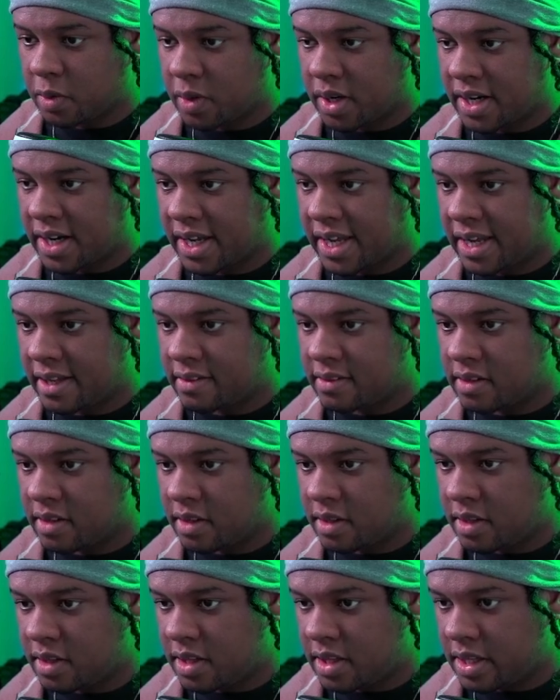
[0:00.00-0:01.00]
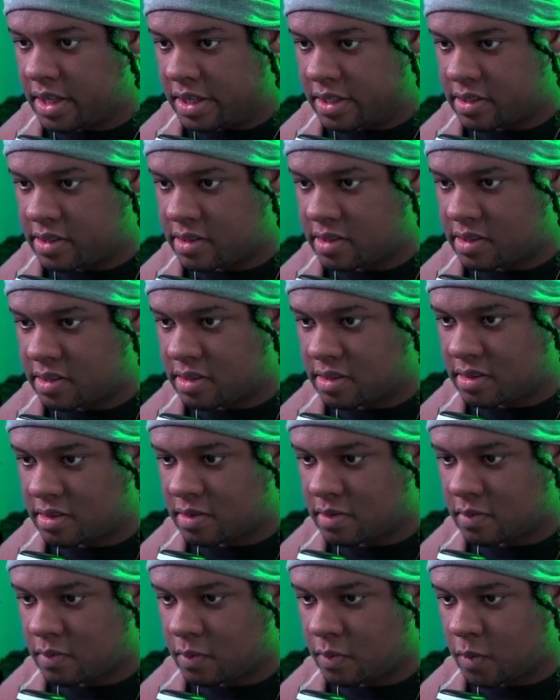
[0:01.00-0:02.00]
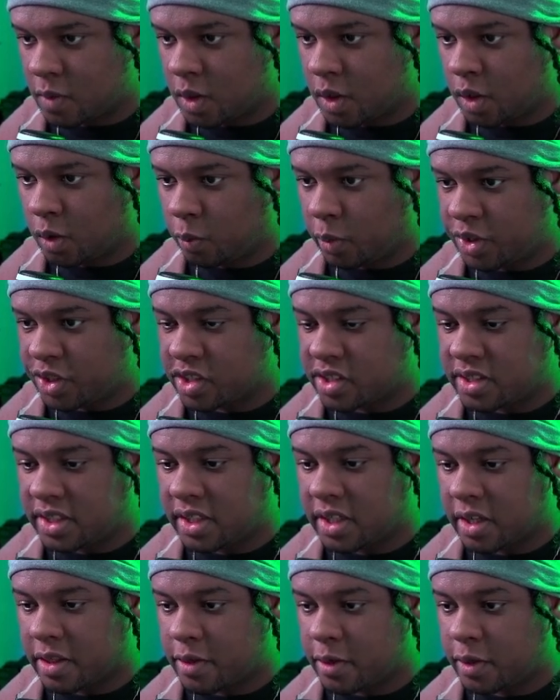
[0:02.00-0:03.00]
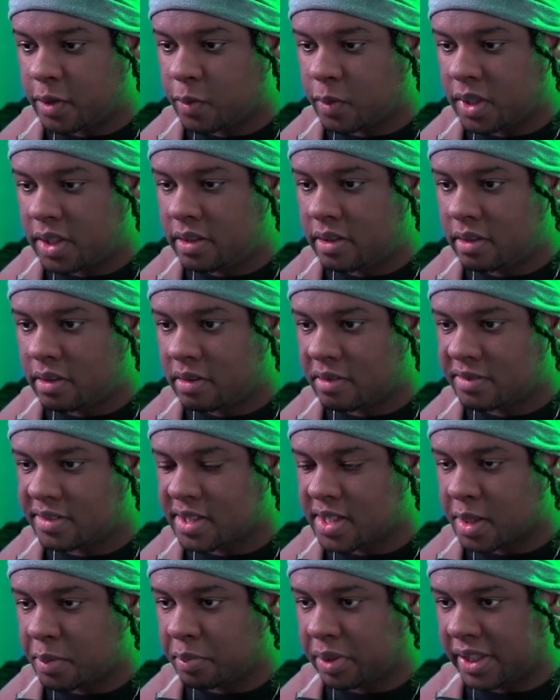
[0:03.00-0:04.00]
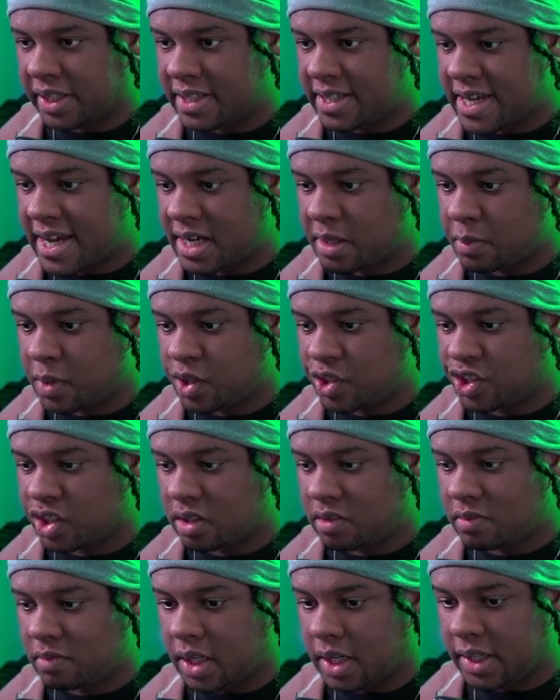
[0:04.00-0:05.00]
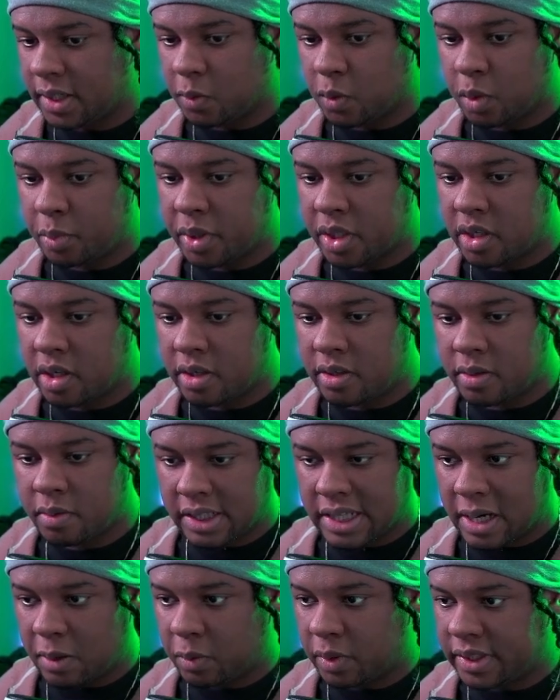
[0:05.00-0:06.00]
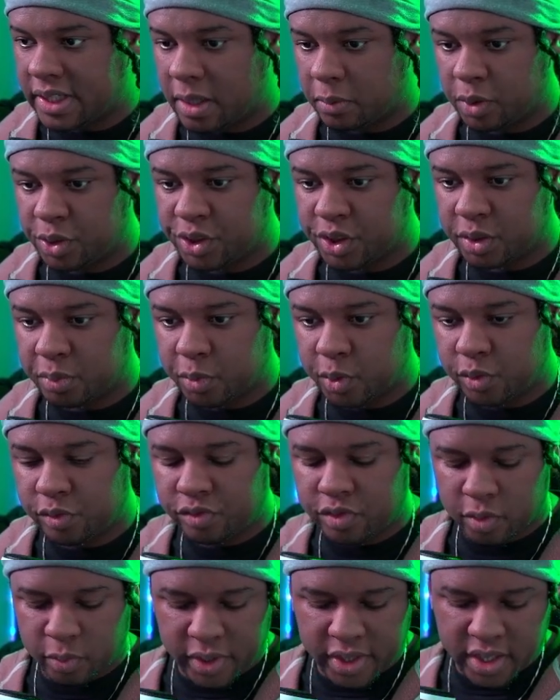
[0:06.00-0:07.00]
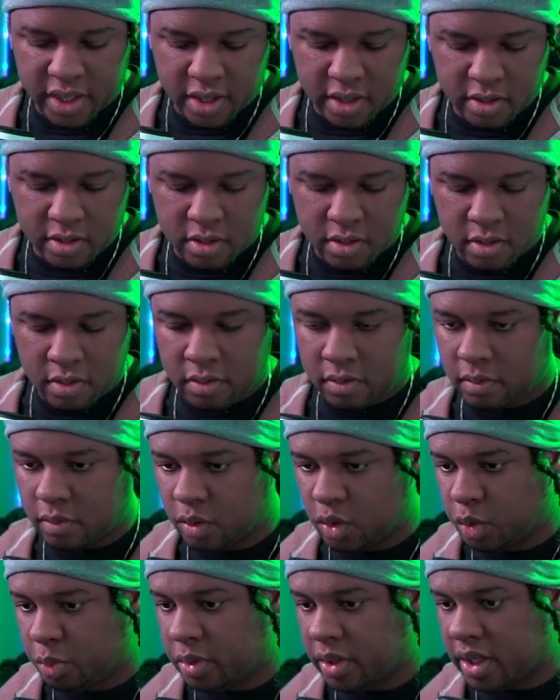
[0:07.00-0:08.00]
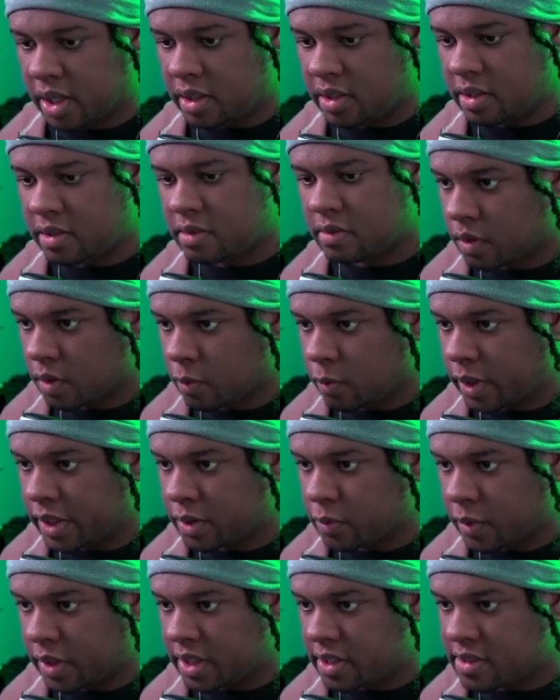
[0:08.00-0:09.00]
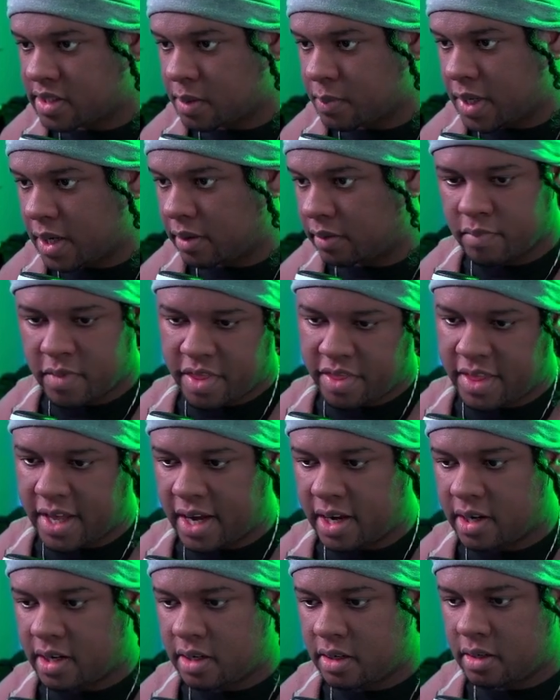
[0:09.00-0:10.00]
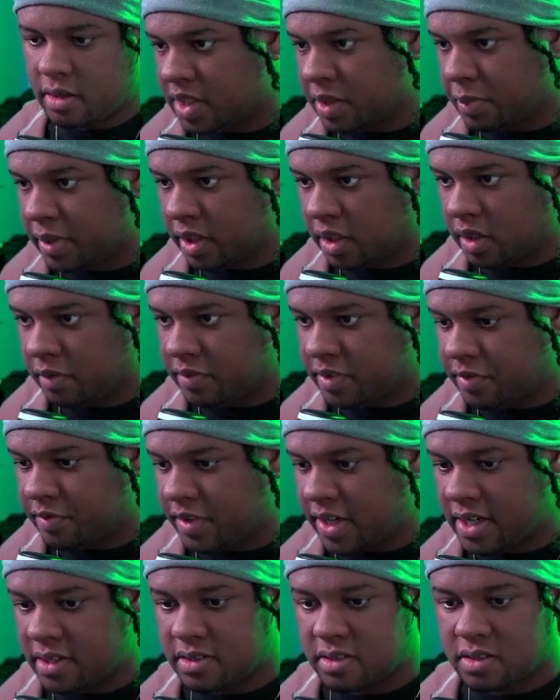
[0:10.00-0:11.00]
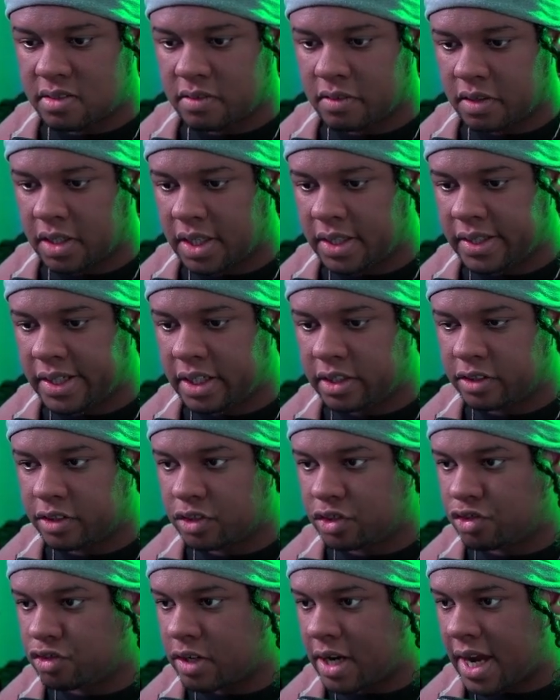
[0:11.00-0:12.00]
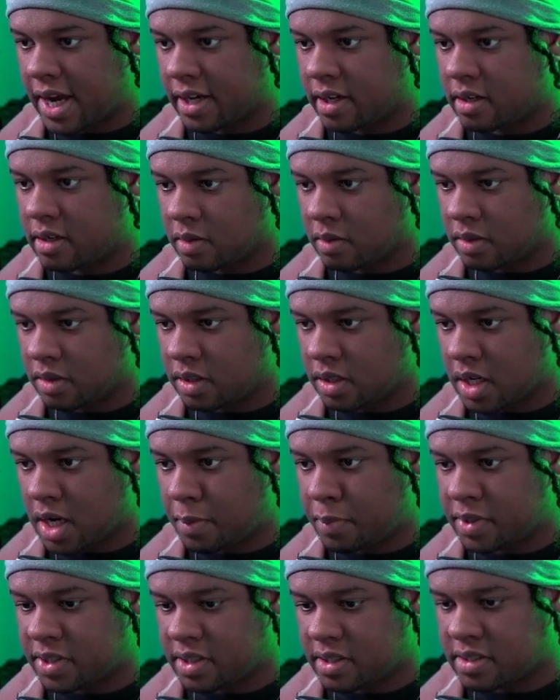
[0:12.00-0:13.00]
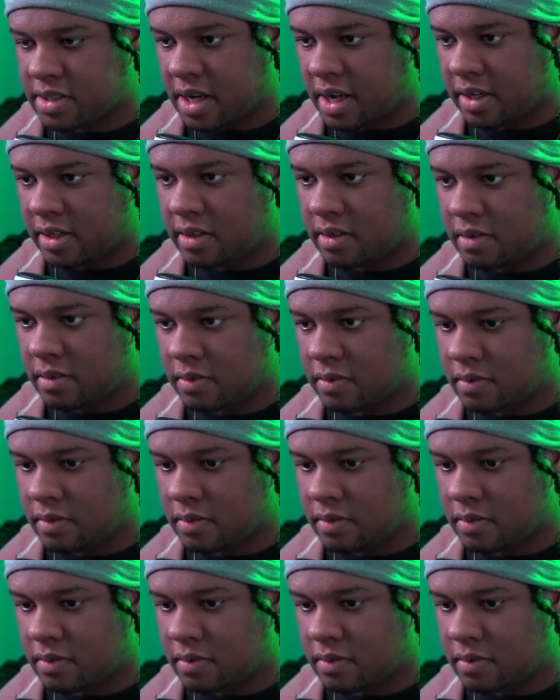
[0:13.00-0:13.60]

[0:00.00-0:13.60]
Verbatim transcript: we're gonna get this. We just need a third one to complete the animation and then we'll be good. That one that we just moved, we can duplicate it, wait when it's about there, the middle of the face, and then just drag the opposite side